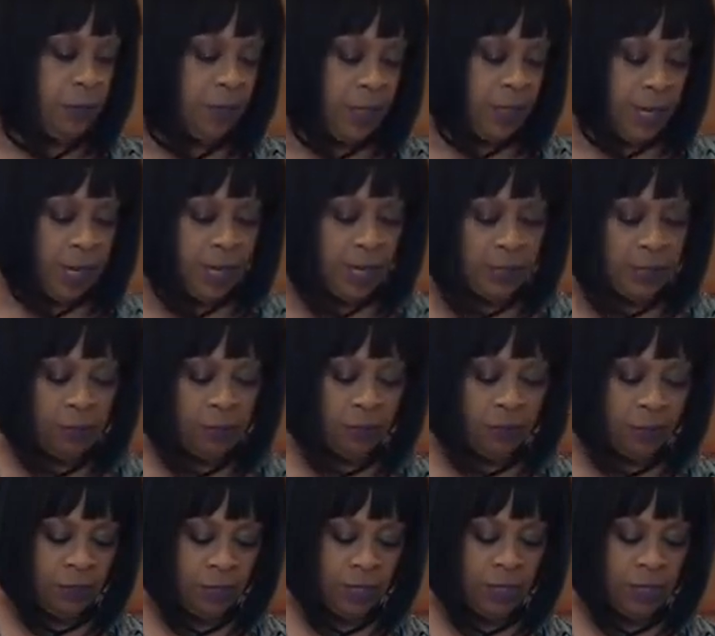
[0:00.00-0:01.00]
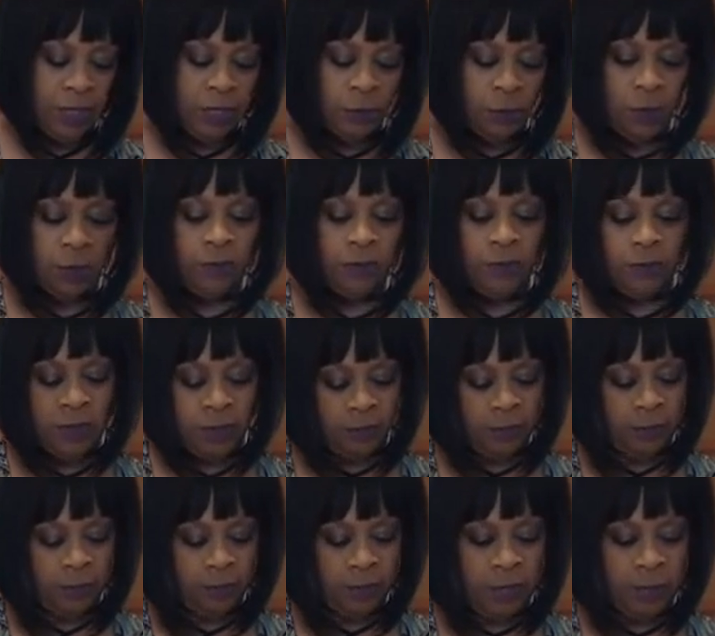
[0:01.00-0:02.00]
Yeah, different things work for
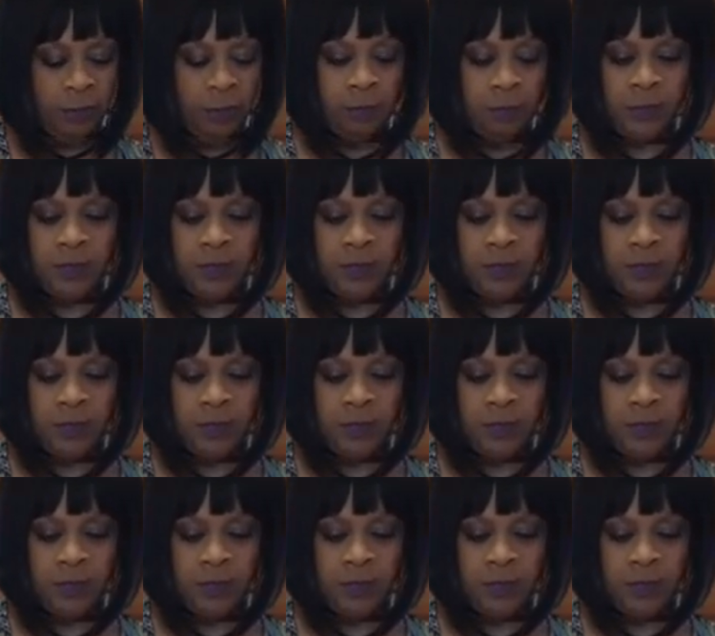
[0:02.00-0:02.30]
different people,